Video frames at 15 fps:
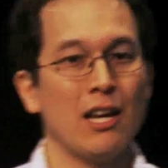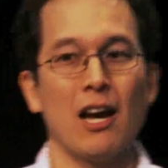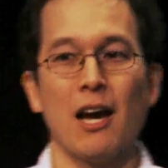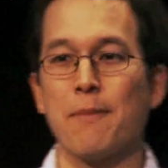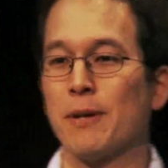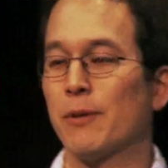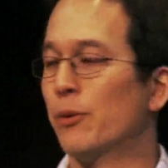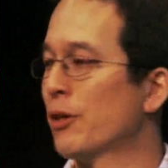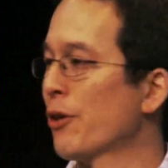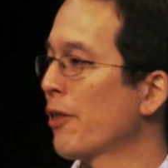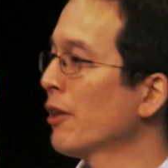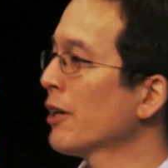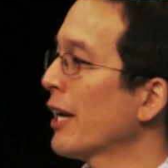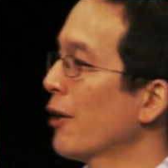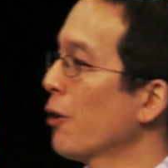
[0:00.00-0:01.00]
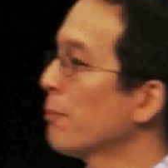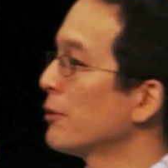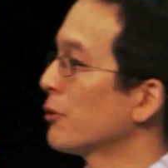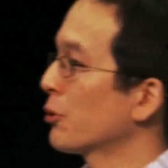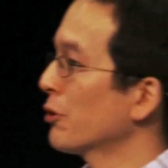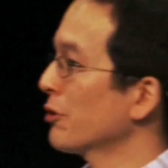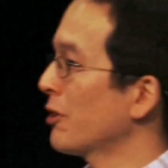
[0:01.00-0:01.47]
I mean, when you look at
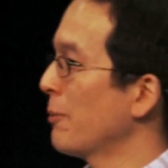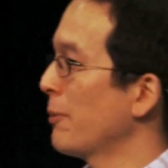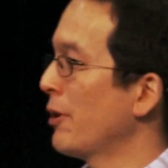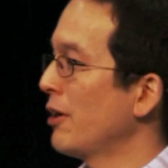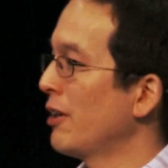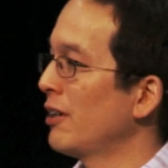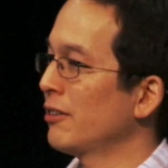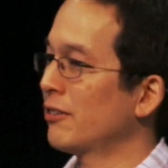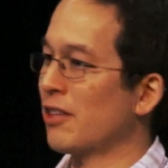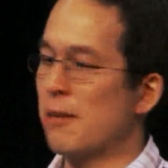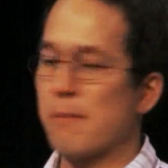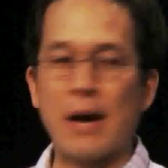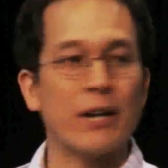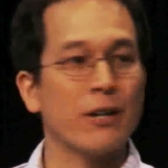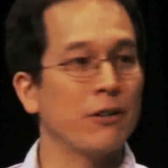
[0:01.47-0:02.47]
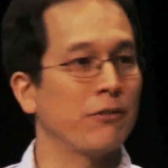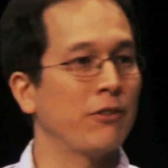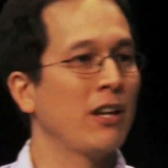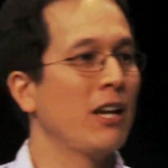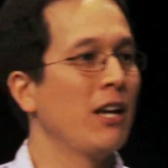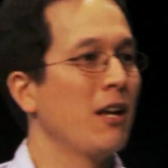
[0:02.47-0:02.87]
open source communities, the amount of